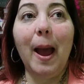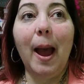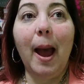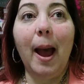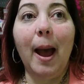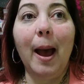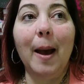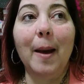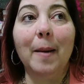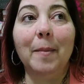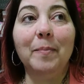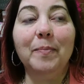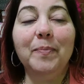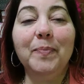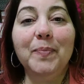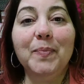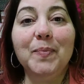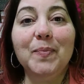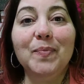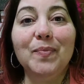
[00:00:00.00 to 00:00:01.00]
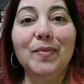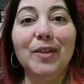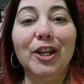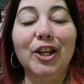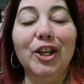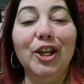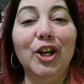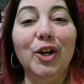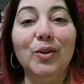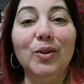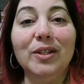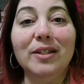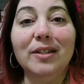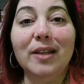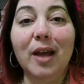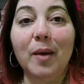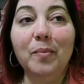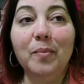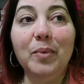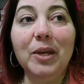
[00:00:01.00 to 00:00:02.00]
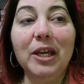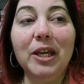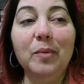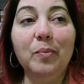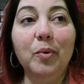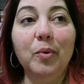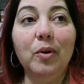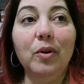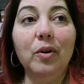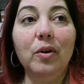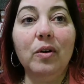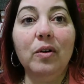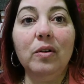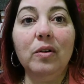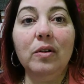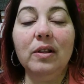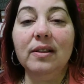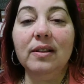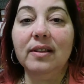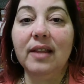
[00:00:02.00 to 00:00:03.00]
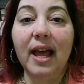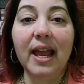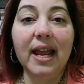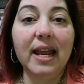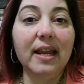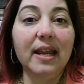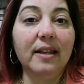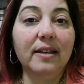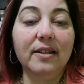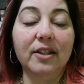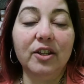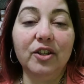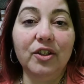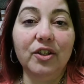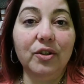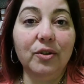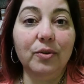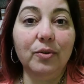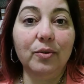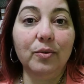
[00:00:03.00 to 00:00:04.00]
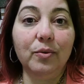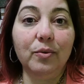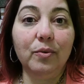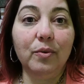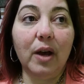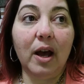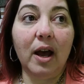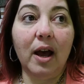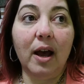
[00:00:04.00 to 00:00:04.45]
Some people like to do